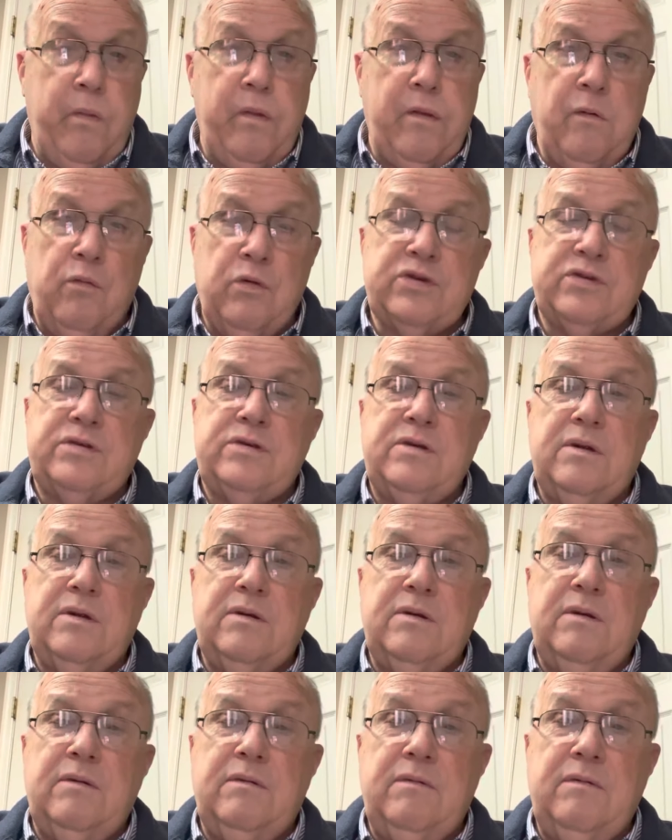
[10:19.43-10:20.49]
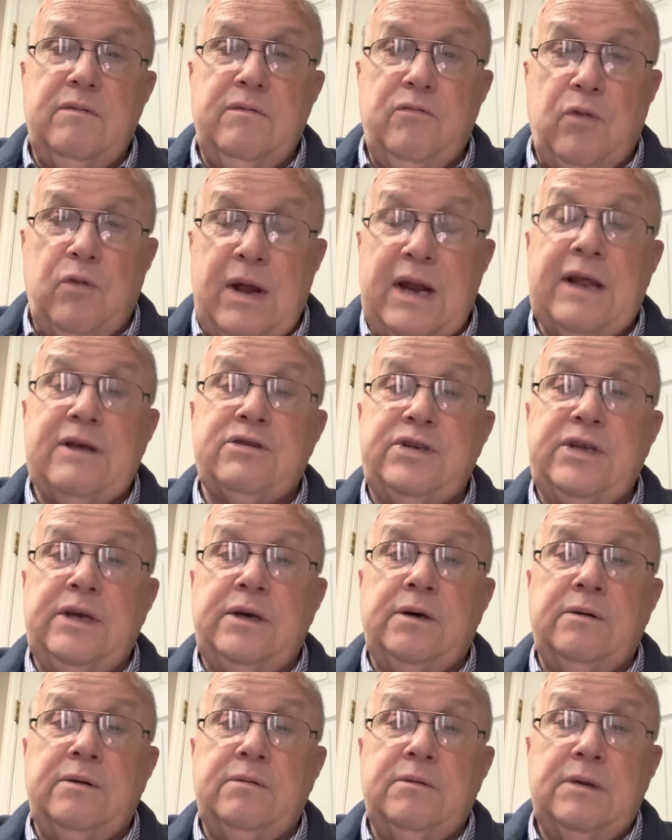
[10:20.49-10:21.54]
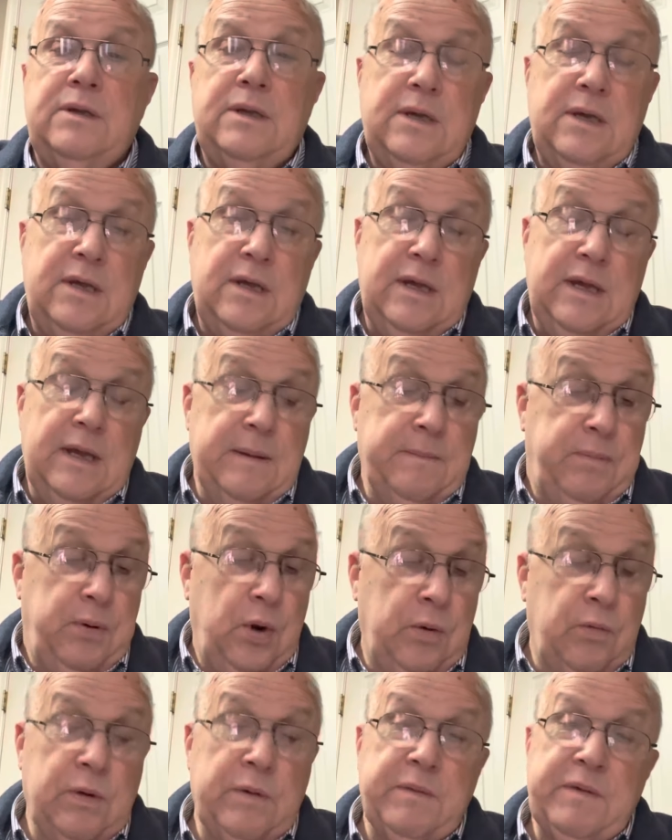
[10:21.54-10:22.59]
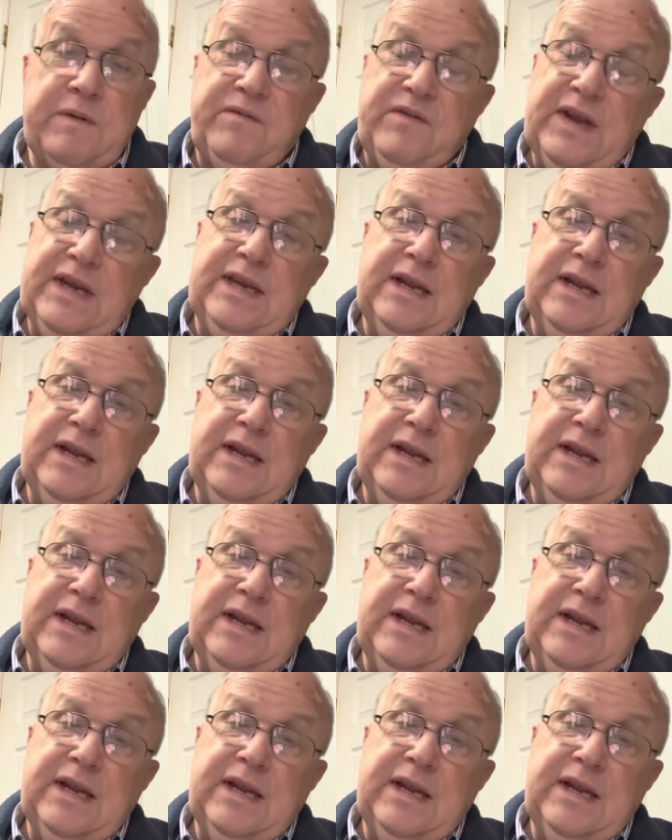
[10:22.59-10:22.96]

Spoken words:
was still employed with them.